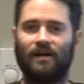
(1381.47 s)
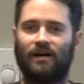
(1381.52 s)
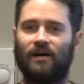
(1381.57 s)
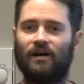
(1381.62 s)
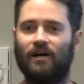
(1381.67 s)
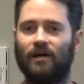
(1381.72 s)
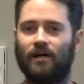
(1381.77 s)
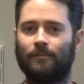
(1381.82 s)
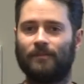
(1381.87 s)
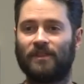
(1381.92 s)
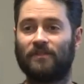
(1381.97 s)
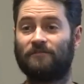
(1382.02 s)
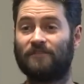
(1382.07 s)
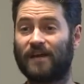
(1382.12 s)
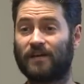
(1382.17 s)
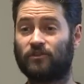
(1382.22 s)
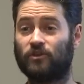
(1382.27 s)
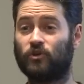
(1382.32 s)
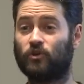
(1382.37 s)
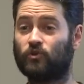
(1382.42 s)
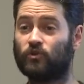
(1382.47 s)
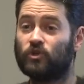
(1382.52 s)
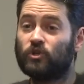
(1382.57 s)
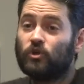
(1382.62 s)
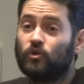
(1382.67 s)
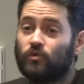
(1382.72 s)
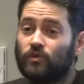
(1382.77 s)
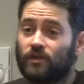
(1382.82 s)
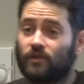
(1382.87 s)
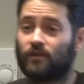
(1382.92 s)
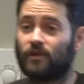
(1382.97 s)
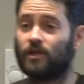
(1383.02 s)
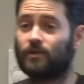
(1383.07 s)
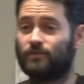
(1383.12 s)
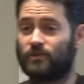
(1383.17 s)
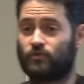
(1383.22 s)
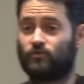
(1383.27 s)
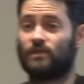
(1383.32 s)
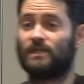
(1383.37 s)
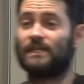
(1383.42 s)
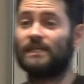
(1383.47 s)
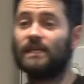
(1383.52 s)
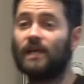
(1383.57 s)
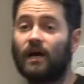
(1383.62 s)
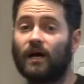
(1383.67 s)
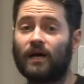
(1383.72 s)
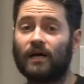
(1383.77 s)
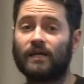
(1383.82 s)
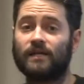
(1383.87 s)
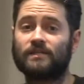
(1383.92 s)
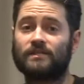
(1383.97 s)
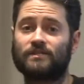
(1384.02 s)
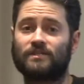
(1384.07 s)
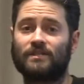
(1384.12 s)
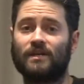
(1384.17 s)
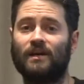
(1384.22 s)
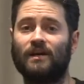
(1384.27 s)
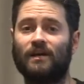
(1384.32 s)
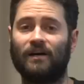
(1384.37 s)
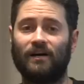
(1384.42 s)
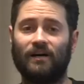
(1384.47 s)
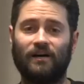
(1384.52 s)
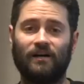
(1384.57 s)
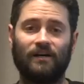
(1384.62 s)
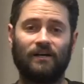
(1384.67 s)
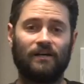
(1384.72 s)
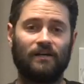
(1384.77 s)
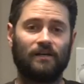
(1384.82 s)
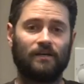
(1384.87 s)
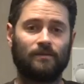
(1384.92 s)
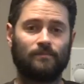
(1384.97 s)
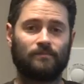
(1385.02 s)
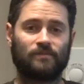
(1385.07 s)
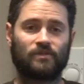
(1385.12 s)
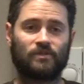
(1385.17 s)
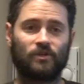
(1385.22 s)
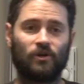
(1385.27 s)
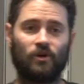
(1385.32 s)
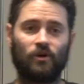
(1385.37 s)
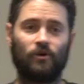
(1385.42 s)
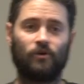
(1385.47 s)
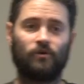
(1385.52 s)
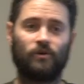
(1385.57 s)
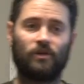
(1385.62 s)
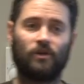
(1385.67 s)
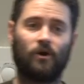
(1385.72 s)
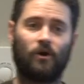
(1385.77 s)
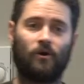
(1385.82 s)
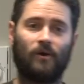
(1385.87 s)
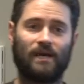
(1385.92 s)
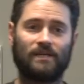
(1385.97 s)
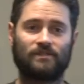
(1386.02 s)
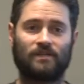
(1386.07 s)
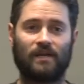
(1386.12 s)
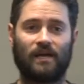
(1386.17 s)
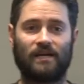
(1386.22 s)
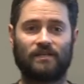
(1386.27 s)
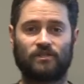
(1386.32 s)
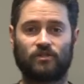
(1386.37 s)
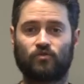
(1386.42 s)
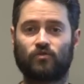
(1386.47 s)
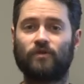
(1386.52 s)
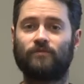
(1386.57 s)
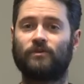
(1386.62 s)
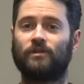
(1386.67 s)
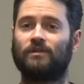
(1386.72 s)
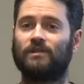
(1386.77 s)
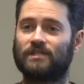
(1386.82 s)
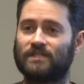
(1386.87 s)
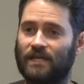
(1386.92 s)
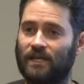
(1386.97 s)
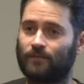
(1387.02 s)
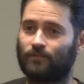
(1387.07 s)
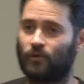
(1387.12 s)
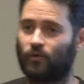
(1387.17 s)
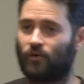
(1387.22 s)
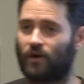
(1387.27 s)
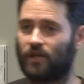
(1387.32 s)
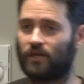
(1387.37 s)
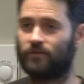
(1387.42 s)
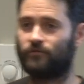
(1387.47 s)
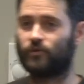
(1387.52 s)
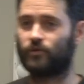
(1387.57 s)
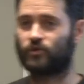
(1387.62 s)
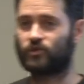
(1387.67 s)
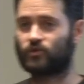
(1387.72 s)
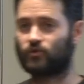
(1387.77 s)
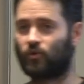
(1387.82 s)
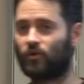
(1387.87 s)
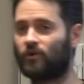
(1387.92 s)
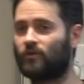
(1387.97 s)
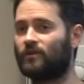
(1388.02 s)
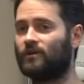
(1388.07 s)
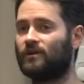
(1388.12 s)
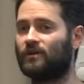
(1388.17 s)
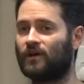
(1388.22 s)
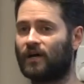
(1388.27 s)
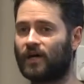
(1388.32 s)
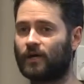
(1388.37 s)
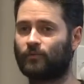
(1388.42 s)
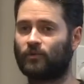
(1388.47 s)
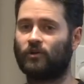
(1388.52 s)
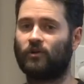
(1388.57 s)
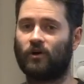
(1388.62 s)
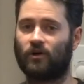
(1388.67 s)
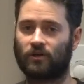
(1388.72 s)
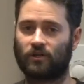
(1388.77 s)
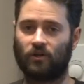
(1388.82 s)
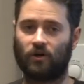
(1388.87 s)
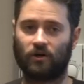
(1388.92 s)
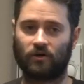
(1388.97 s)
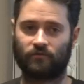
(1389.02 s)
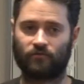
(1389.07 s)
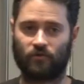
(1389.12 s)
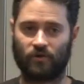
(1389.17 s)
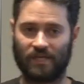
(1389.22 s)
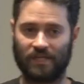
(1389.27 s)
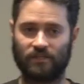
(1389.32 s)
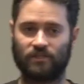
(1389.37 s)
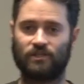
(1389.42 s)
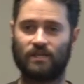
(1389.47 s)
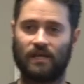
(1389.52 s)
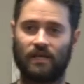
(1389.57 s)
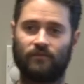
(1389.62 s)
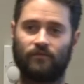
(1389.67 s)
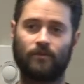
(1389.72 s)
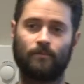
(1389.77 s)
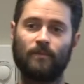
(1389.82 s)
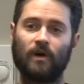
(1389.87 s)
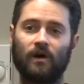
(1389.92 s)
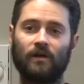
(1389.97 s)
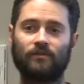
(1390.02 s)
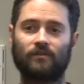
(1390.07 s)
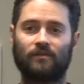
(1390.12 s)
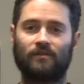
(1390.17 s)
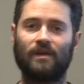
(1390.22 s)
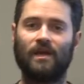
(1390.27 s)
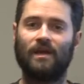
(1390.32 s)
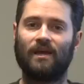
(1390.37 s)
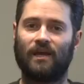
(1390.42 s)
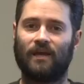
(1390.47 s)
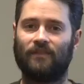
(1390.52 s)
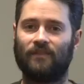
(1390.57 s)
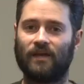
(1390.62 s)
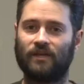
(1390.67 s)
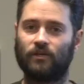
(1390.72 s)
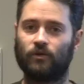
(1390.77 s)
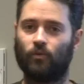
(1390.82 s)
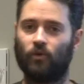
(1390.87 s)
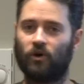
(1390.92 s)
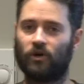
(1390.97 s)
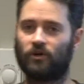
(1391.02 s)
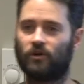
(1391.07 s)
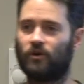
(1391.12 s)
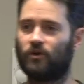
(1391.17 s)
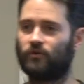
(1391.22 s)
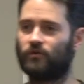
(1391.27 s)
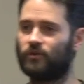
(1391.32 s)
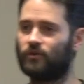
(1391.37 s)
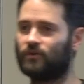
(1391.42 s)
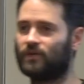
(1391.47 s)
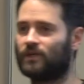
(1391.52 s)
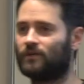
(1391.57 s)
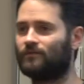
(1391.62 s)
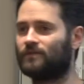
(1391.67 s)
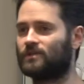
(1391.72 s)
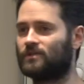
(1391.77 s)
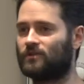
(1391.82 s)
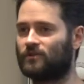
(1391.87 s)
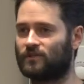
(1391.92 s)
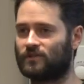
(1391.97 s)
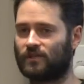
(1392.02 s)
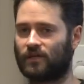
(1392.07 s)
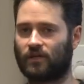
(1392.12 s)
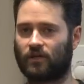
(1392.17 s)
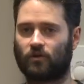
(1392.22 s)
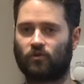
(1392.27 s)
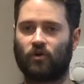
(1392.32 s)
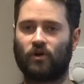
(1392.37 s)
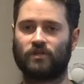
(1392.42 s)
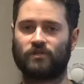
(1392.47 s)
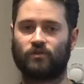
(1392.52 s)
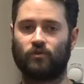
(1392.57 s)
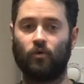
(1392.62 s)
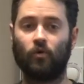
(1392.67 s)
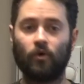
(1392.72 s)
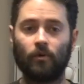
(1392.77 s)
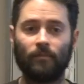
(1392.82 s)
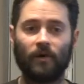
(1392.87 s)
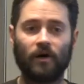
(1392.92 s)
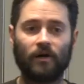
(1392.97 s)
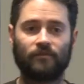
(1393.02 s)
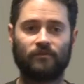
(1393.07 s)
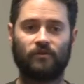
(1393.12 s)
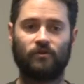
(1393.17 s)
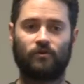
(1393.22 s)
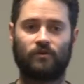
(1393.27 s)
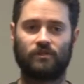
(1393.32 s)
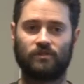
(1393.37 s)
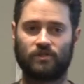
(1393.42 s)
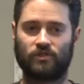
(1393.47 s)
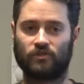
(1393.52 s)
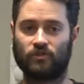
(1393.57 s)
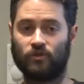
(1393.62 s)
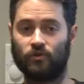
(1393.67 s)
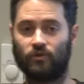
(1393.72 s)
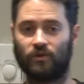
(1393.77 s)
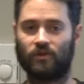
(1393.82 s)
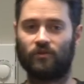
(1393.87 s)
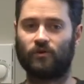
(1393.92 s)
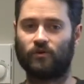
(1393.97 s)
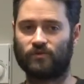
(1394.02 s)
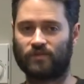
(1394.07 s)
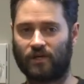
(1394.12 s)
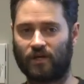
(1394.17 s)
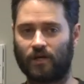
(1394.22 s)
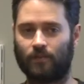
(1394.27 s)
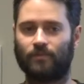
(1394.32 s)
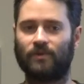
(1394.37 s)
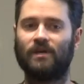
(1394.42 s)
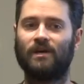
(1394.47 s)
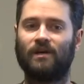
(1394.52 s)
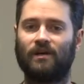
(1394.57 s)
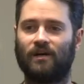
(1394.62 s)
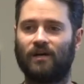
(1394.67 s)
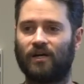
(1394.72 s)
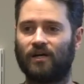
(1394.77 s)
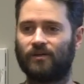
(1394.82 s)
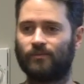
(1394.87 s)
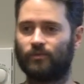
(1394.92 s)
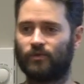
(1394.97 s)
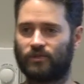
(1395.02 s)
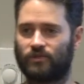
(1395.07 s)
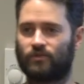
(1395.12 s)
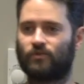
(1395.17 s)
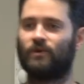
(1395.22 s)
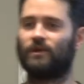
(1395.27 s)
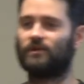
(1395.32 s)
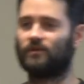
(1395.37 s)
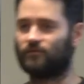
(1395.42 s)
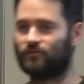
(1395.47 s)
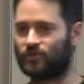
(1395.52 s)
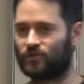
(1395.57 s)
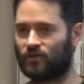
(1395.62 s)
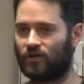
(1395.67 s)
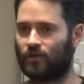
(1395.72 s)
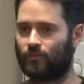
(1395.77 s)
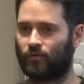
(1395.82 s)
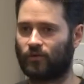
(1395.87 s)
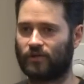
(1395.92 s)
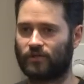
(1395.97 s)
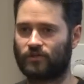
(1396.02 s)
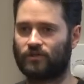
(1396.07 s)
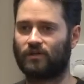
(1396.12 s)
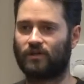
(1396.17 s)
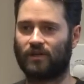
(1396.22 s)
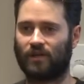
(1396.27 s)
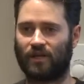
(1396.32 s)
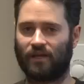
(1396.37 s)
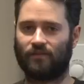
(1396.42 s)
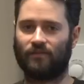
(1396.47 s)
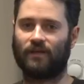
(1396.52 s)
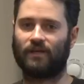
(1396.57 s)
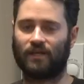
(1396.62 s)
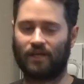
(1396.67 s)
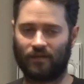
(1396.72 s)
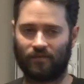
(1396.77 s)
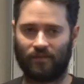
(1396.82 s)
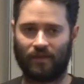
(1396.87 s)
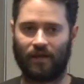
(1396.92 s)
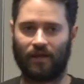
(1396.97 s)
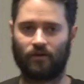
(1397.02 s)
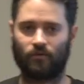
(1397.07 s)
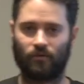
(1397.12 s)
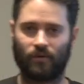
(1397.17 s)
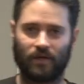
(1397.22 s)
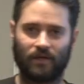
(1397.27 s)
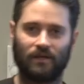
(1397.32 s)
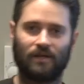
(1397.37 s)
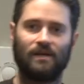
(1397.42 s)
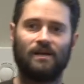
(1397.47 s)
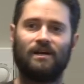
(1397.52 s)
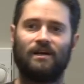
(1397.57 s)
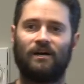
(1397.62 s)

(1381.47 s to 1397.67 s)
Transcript: Um, and the fact that you can union them is really nice. Um, so, you know, as a, as a trivial example, right, if you store the hyperloglog for each day of the month and then you want to know the unique visitors like across the whole month, you can just union those up um, which is quite an efficient operation, and, and then get that, right?